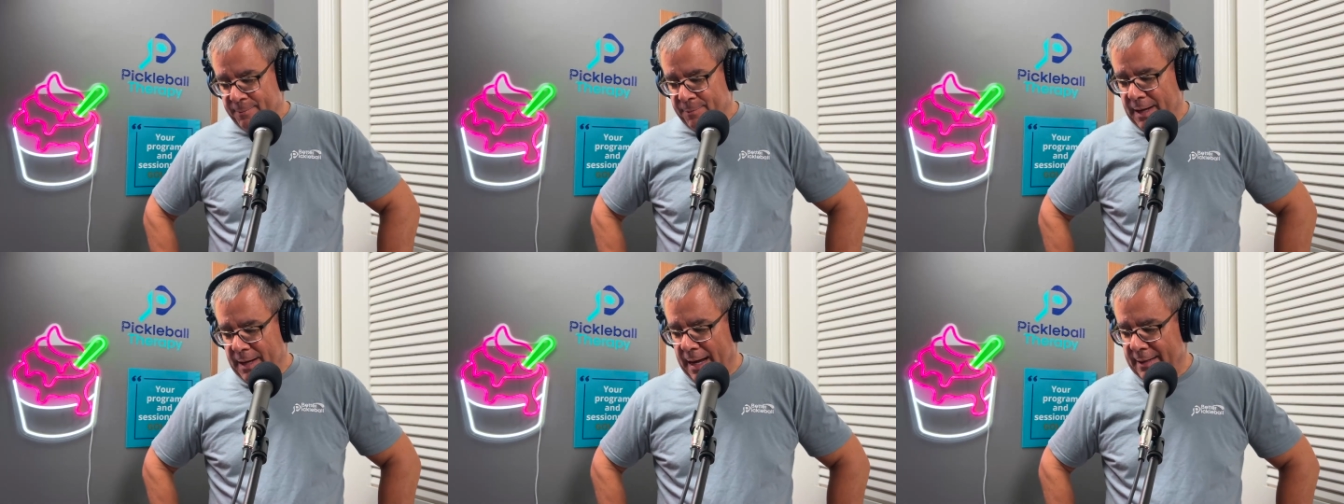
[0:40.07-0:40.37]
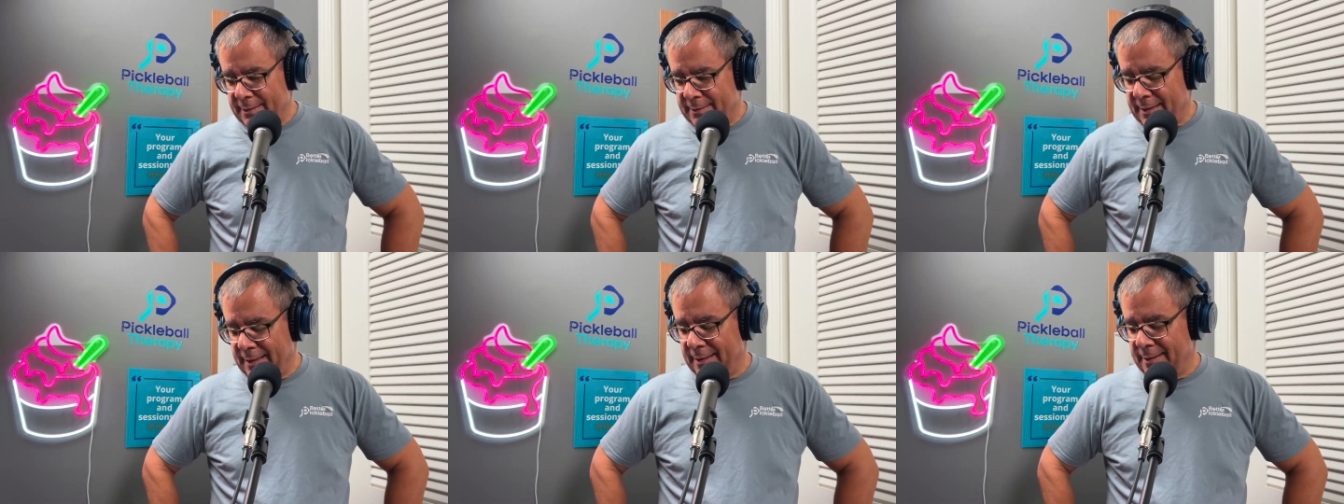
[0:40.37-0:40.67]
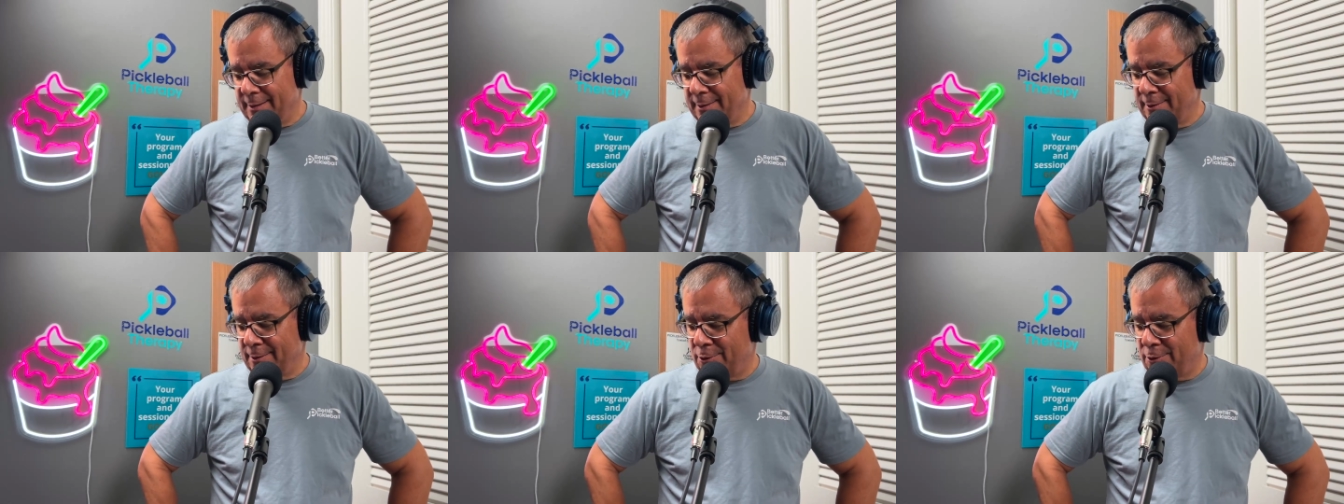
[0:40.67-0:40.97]

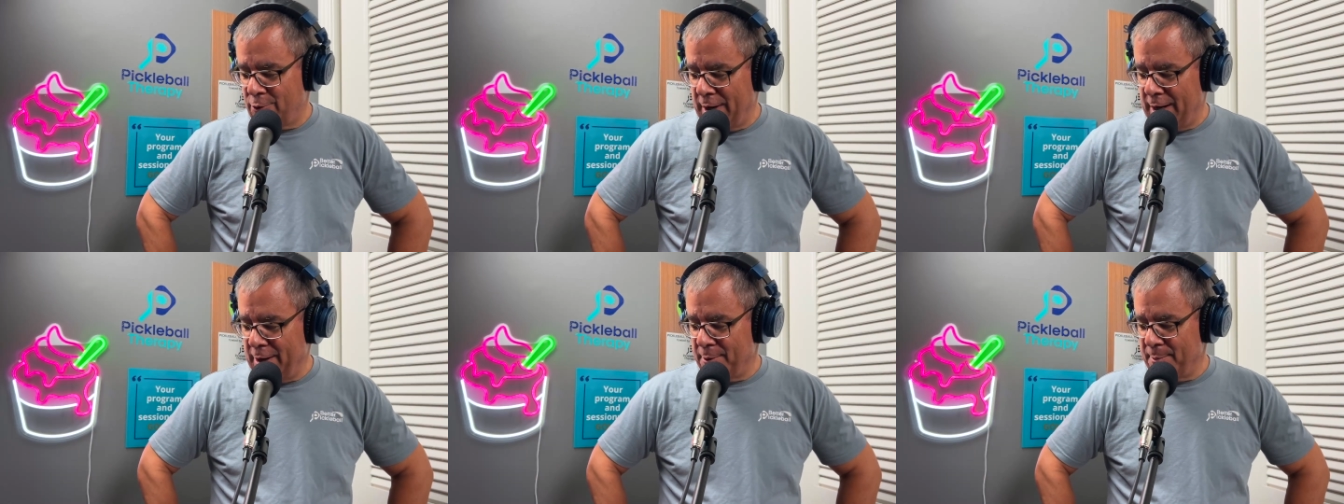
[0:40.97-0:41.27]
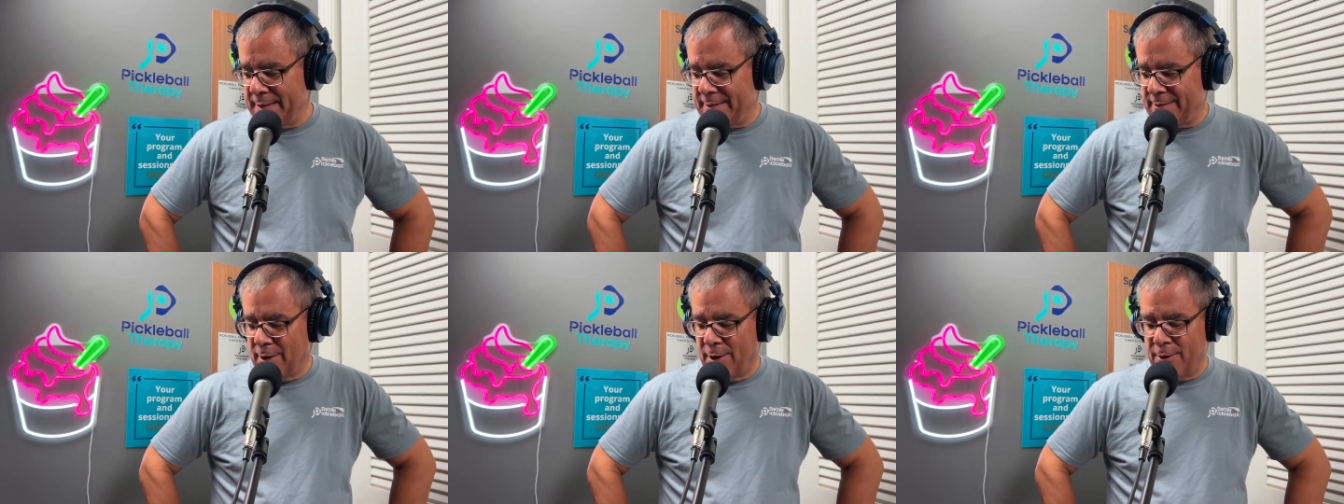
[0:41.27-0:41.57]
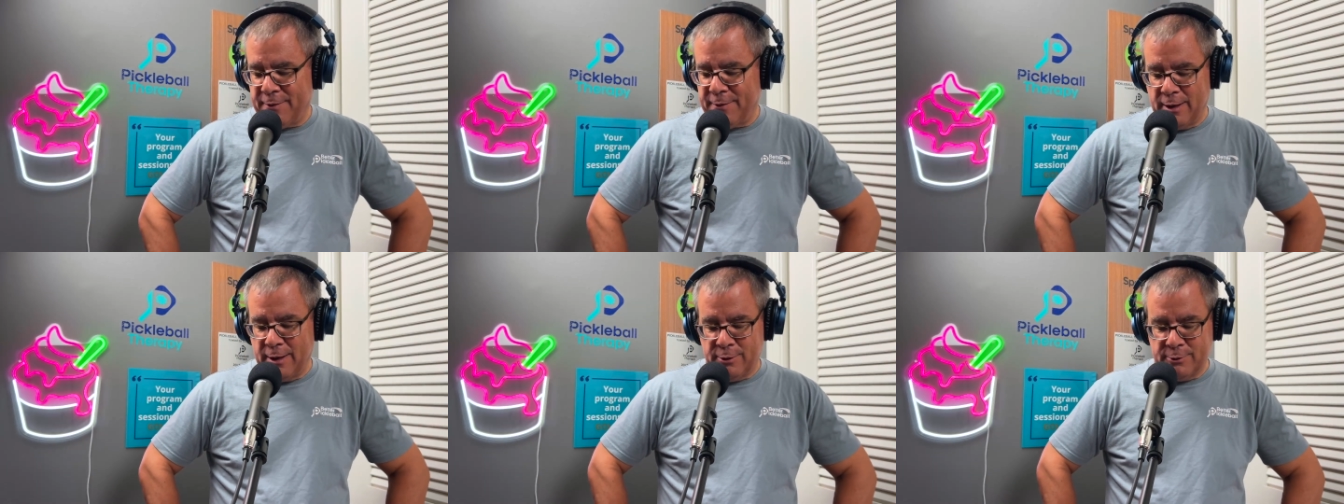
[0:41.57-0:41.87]
content creator
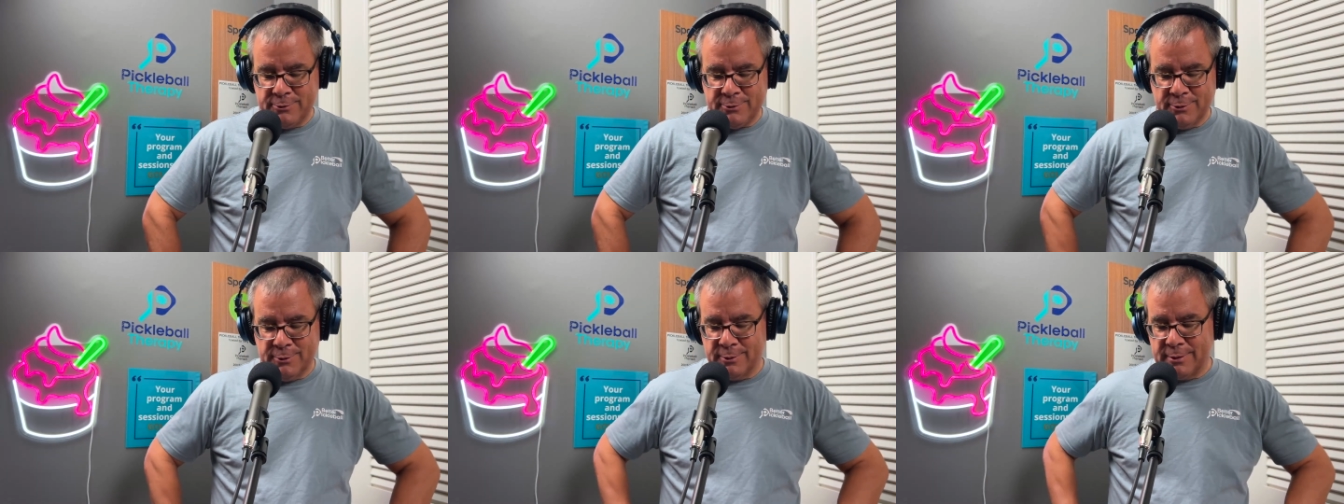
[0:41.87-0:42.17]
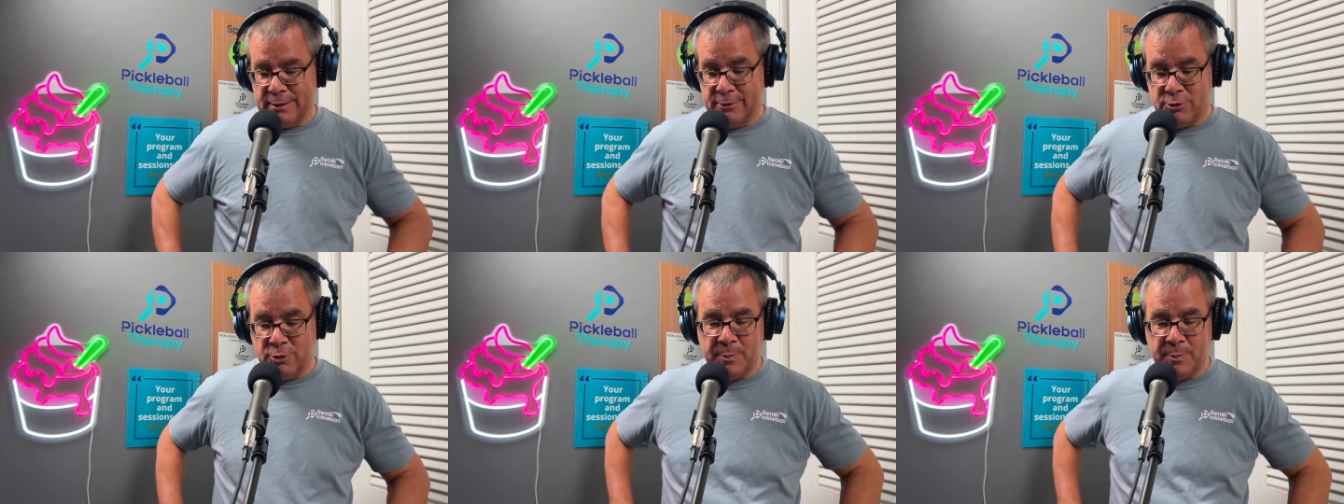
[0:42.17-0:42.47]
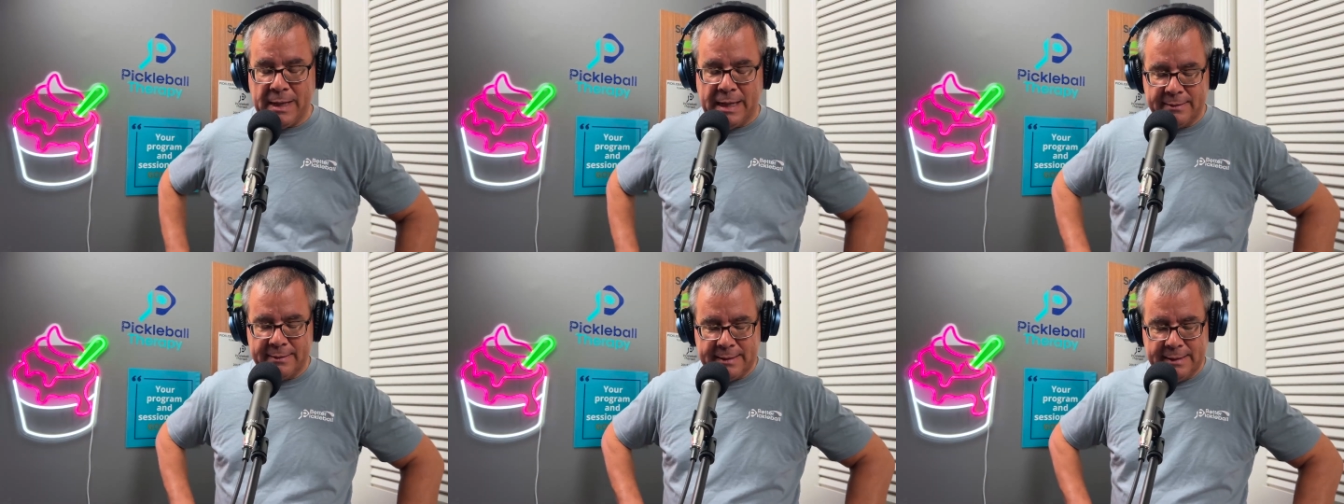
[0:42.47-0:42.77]
myself. I also consume
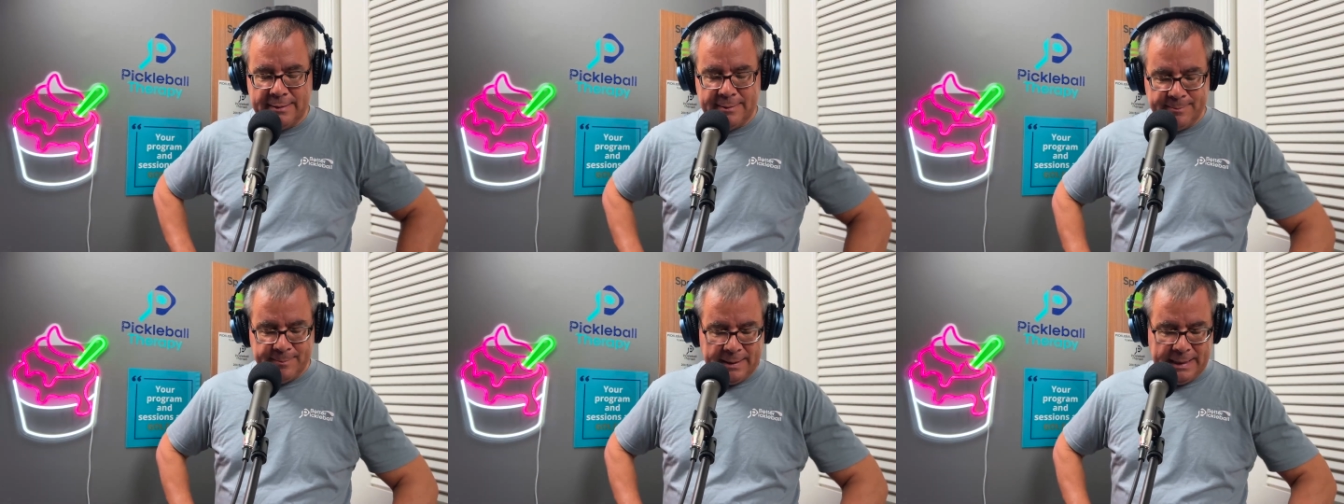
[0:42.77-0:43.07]
content.